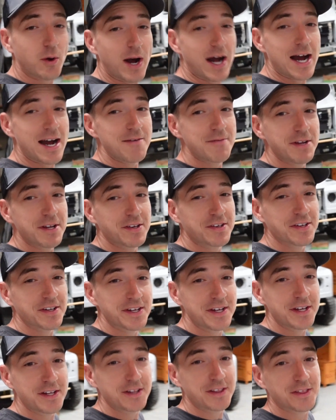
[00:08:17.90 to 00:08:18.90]

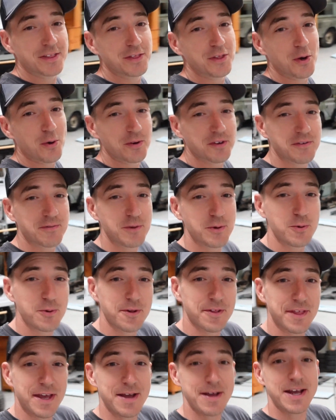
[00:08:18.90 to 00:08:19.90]
obviously, those of you
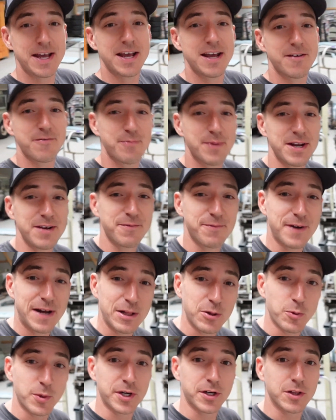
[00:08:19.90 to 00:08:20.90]
that have been
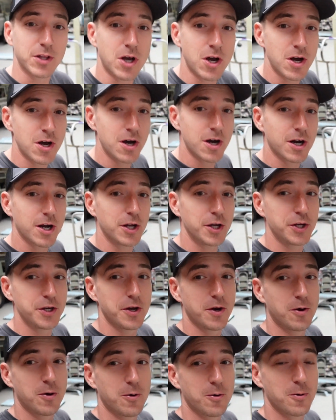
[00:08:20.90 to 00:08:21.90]
following along
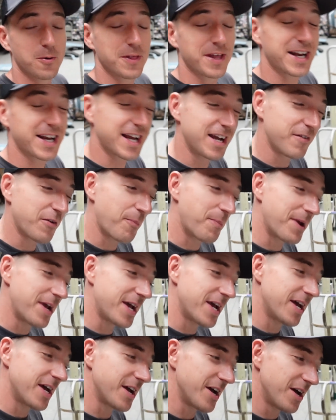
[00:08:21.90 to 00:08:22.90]
know that I have a
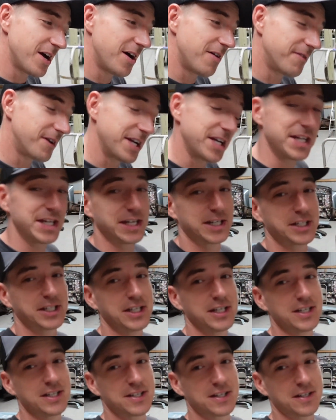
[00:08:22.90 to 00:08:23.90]
bit of an
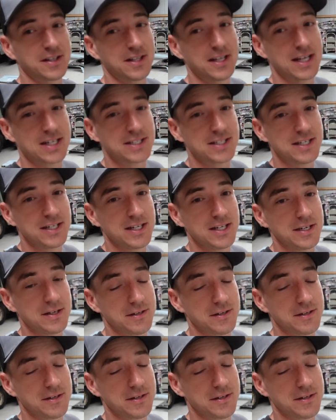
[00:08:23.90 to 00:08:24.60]
addiction to collecting,